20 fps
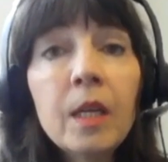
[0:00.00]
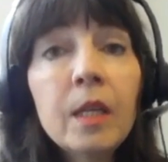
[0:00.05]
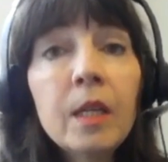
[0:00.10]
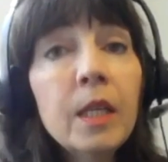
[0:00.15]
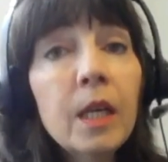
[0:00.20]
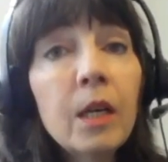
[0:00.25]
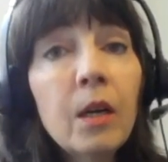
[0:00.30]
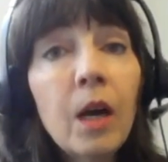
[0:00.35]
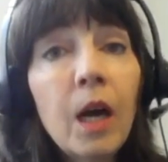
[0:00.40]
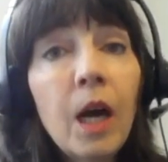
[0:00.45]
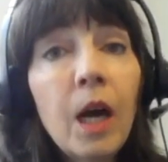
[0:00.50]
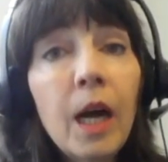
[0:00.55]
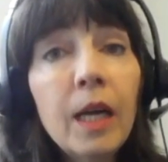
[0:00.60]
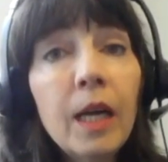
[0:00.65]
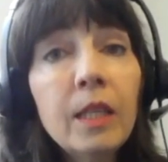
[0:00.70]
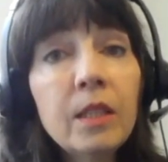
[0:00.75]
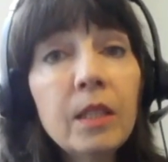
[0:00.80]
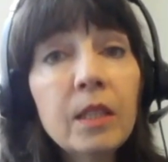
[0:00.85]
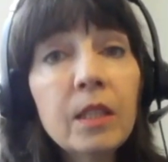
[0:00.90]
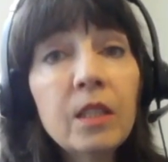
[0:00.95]
Now,
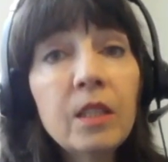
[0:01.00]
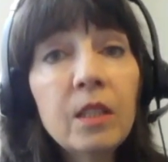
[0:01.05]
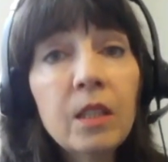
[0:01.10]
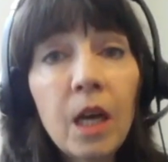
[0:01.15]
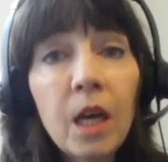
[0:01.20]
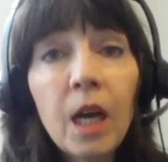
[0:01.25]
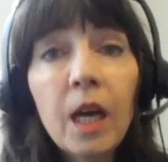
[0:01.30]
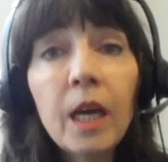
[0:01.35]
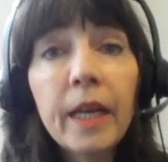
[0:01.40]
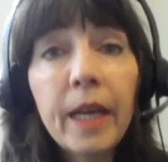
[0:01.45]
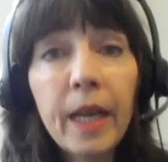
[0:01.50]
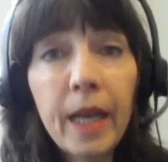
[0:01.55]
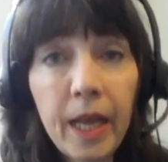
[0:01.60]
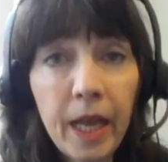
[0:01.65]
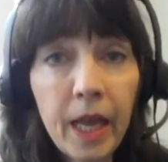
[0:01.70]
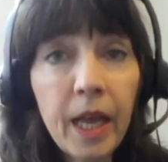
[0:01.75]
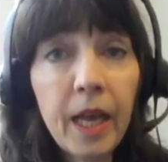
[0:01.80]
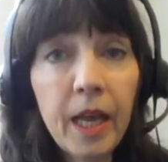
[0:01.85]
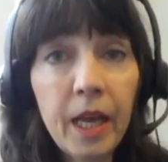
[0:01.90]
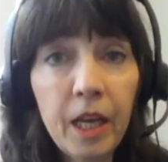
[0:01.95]
I did not
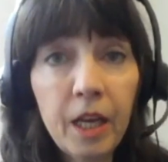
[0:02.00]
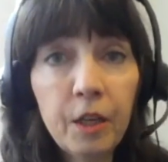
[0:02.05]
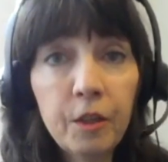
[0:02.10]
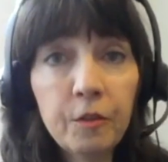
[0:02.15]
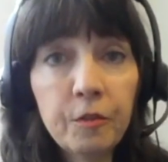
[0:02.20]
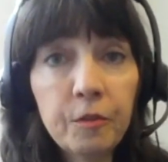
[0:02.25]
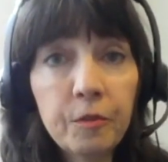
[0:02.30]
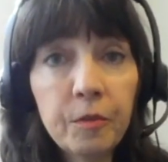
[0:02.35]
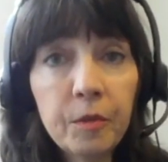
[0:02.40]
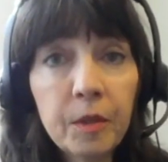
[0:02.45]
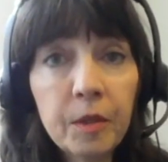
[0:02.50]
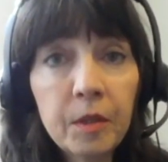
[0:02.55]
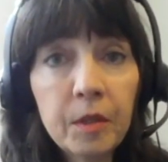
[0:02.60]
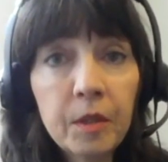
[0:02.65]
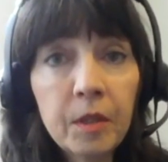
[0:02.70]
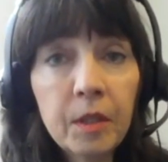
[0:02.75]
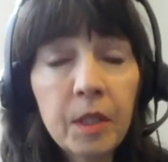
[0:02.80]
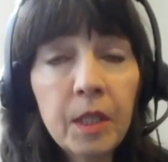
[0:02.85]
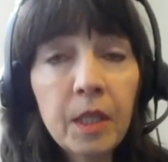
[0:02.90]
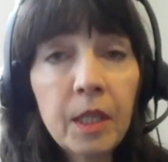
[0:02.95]
have
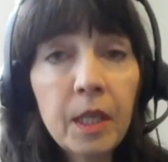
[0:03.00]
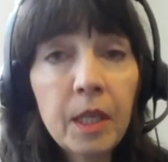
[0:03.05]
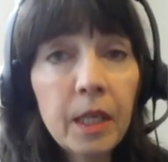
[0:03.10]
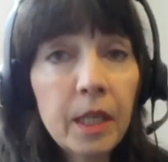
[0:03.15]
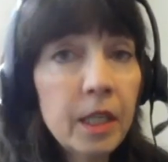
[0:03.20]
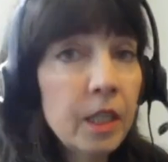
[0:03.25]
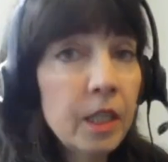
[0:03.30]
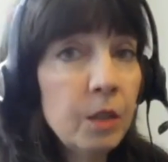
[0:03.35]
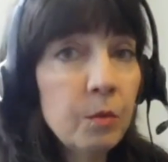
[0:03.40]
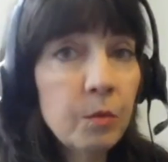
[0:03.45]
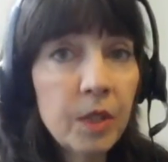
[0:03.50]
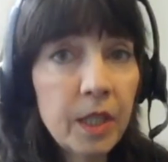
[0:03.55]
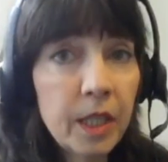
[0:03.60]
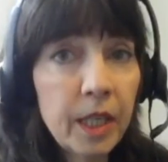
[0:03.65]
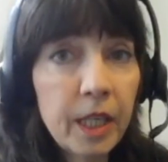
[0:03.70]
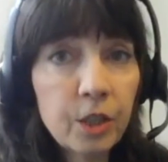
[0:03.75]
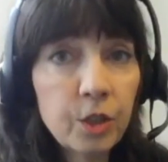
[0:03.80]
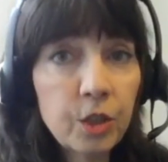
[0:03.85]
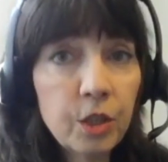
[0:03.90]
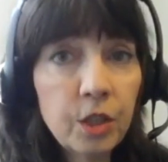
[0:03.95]
any
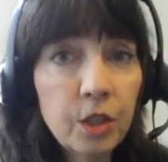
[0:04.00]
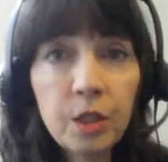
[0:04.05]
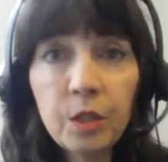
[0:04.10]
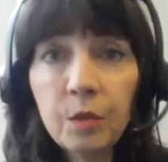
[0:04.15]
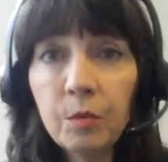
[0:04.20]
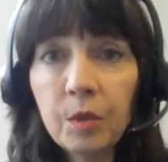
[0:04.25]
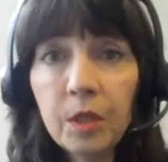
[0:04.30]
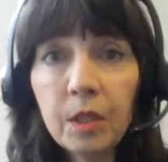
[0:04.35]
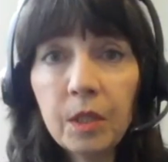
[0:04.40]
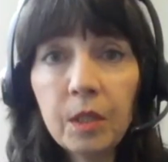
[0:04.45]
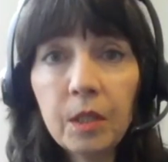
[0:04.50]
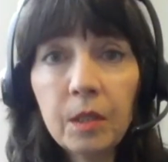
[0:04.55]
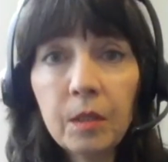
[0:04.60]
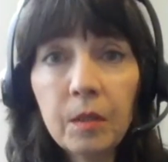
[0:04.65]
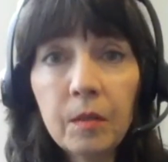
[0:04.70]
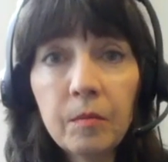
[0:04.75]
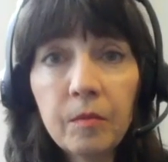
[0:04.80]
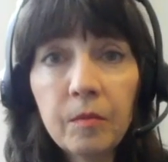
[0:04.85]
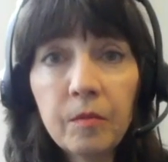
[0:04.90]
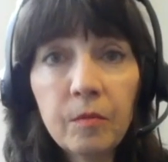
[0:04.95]
reaction to it,
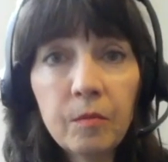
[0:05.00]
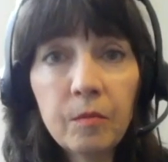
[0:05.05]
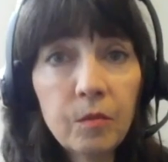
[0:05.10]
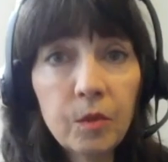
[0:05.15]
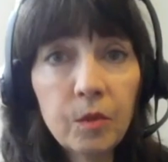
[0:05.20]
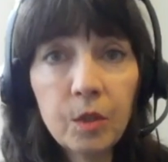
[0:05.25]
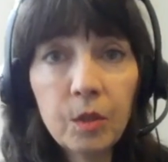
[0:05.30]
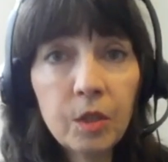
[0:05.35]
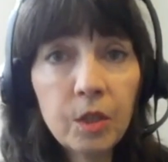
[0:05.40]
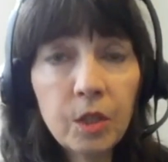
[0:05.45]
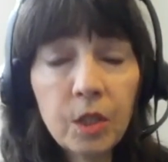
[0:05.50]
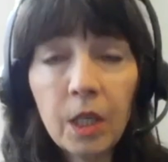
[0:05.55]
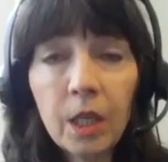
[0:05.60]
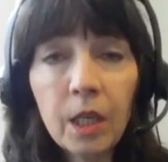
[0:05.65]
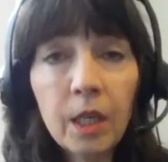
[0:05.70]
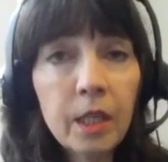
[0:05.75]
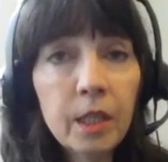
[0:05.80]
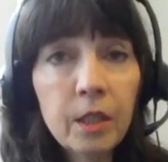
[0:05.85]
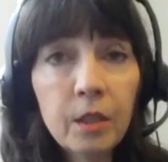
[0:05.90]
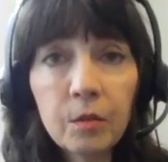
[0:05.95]
to the
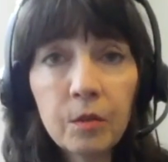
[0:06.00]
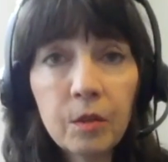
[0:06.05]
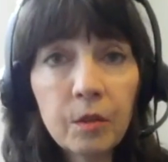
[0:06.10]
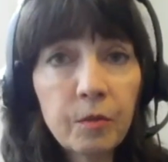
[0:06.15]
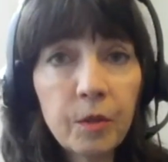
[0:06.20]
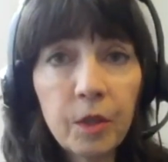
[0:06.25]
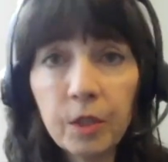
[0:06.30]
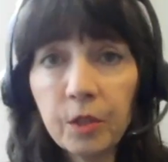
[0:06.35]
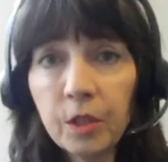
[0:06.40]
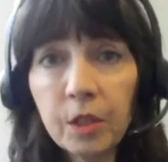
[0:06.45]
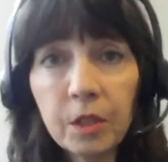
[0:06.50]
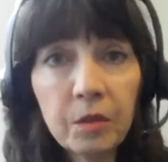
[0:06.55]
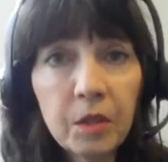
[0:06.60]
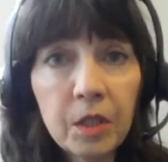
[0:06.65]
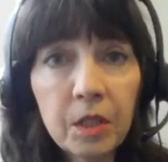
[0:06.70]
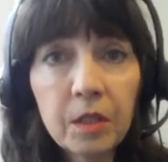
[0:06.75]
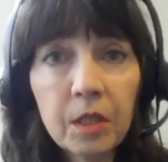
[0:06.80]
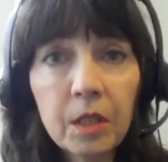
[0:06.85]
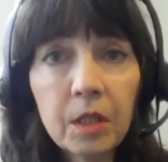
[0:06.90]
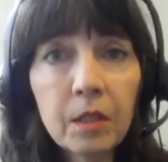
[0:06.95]
dye or the frosting or
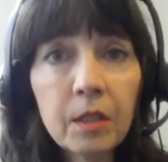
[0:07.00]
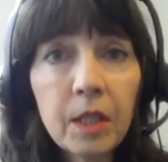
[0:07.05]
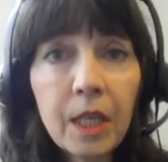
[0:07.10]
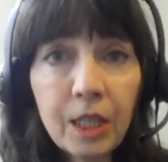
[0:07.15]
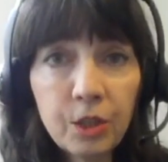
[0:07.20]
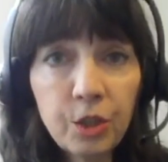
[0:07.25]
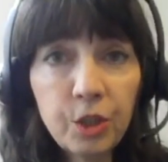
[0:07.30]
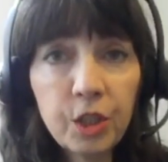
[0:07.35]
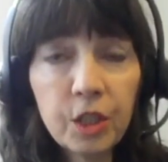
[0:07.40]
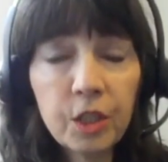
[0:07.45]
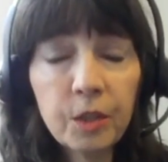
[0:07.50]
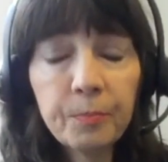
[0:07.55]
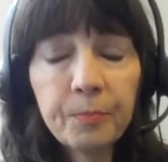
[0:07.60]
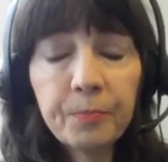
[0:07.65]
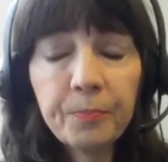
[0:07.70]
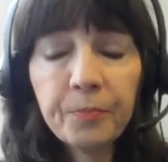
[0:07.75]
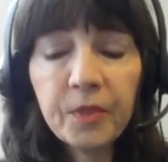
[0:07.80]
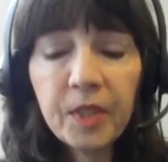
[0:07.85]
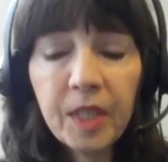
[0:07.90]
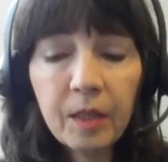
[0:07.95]
anything last year.
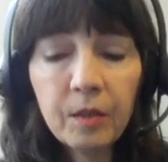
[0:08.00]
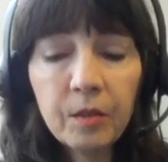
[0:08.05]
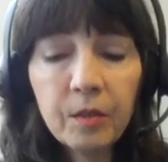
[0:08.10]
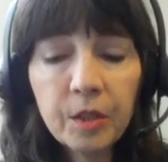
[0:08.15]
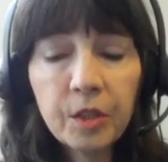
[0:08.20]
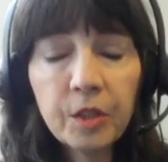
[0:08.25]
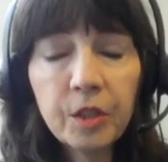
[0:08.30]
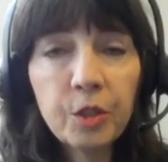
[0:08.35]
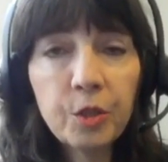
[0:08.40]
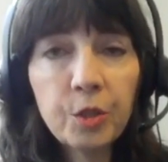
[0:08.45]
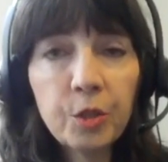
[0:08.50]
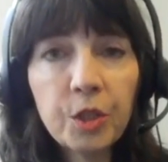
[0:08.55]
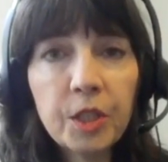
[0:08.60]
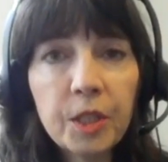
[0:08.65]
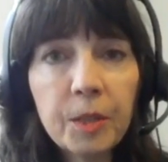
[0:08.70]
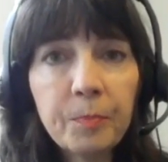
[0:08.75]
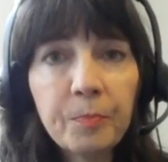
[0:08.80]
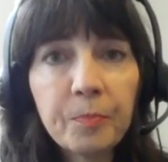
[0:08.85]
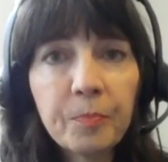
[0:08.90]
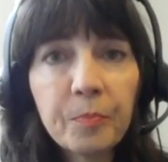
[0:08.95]
Now, this is
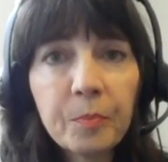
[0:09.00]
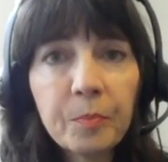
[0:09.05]
interesting.